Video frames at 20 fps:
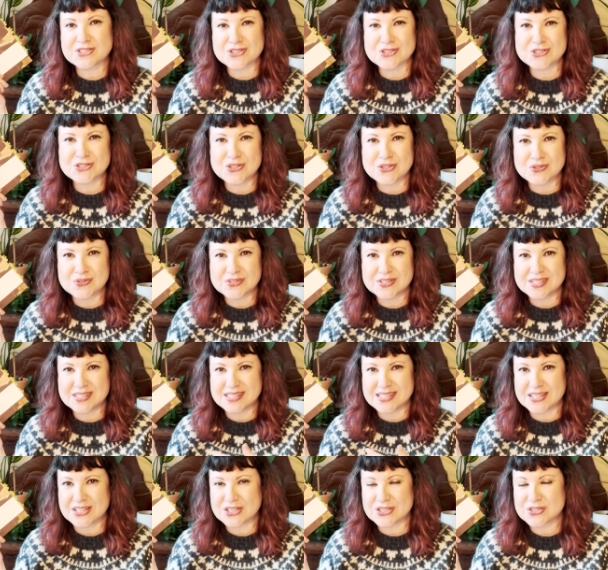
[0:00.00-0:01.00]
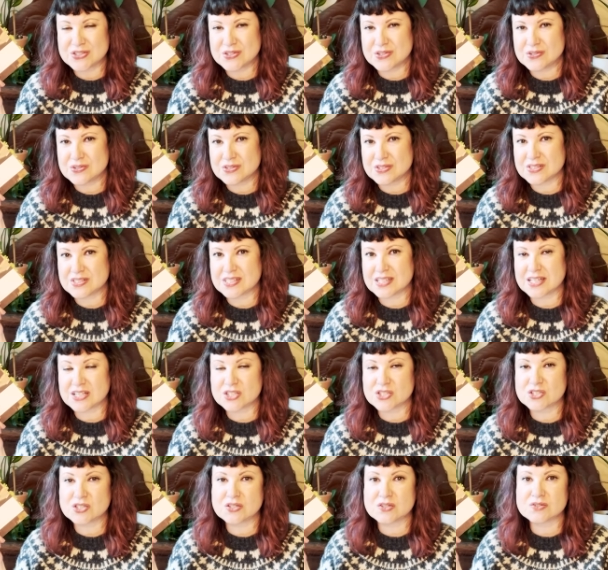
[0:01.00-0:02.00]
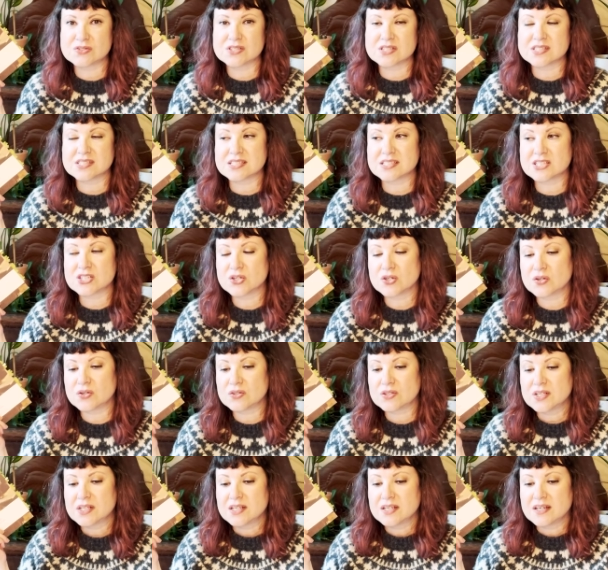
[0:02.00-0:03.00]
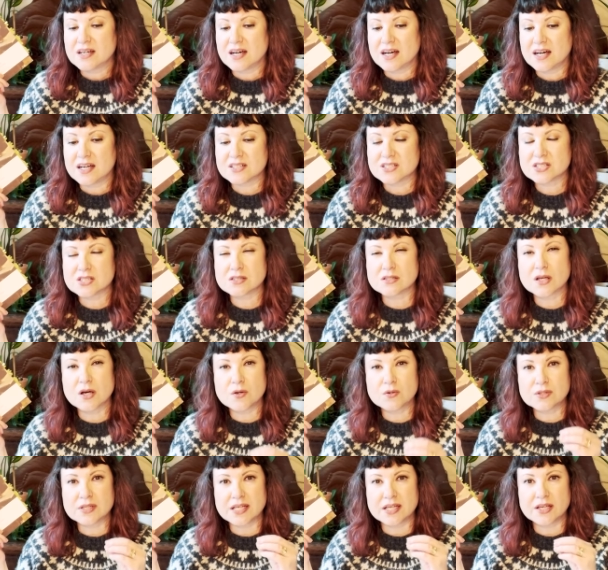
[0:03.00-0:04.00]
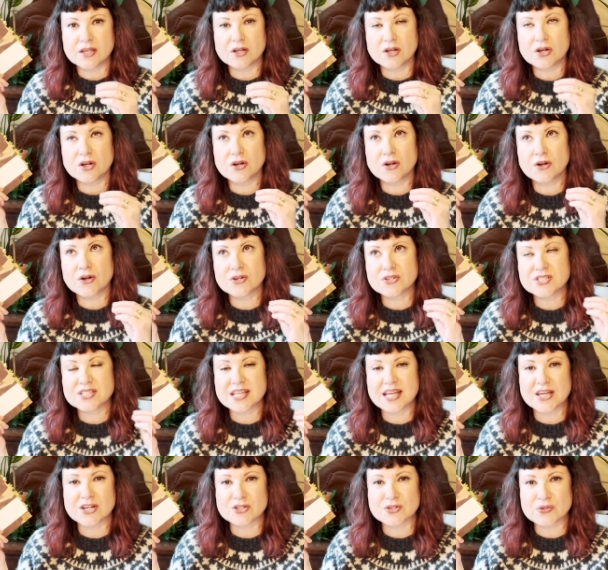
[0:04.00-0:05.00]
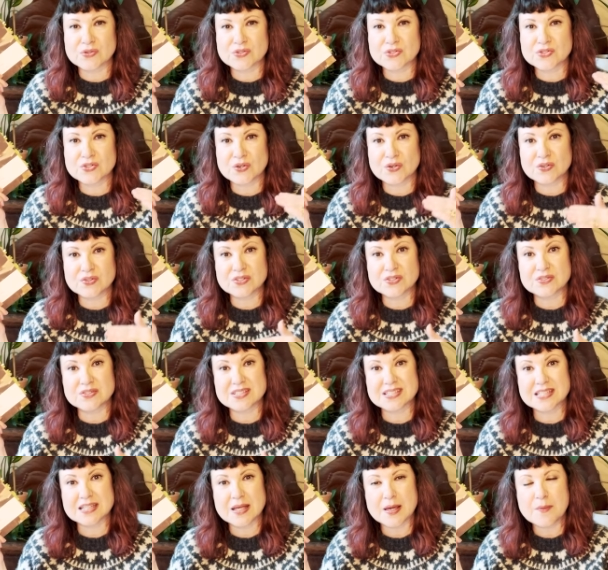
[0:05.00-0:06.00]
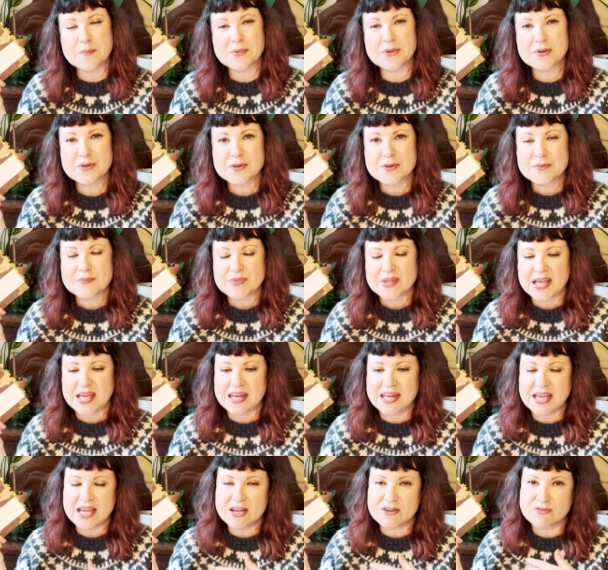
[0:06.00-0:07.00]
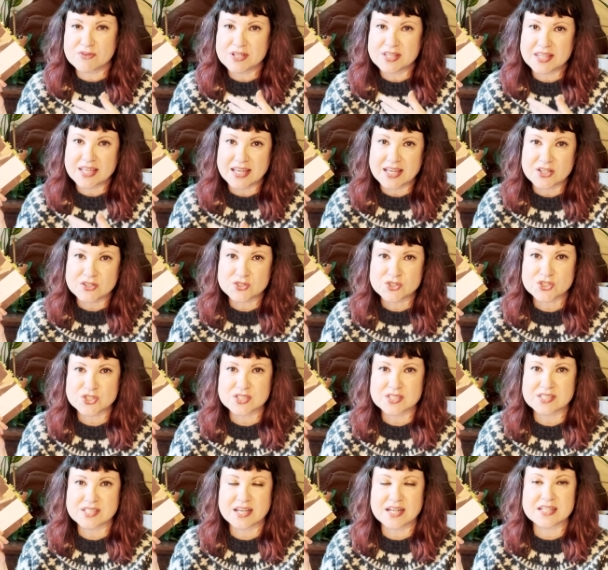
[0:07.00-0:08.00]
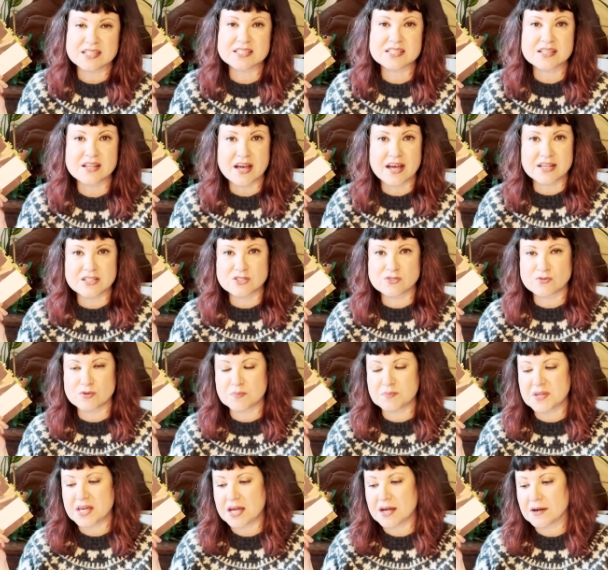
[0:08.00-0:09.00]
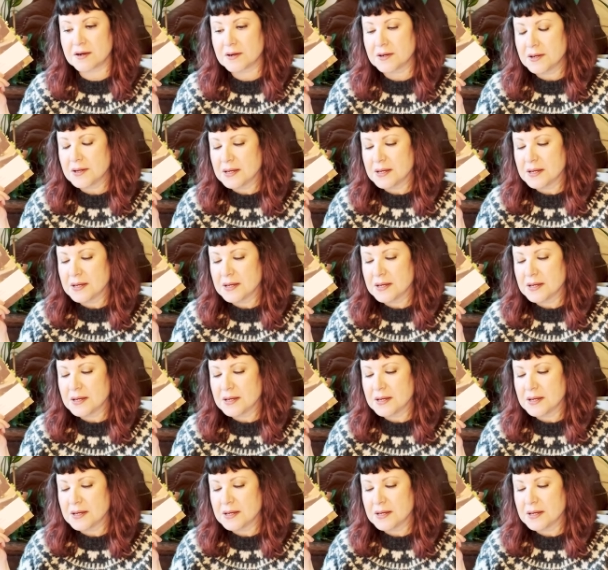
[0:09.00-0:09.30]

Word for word: excuses and excuses and excuses until uh, slowly her standards start to slip and everything else just kind of slides from there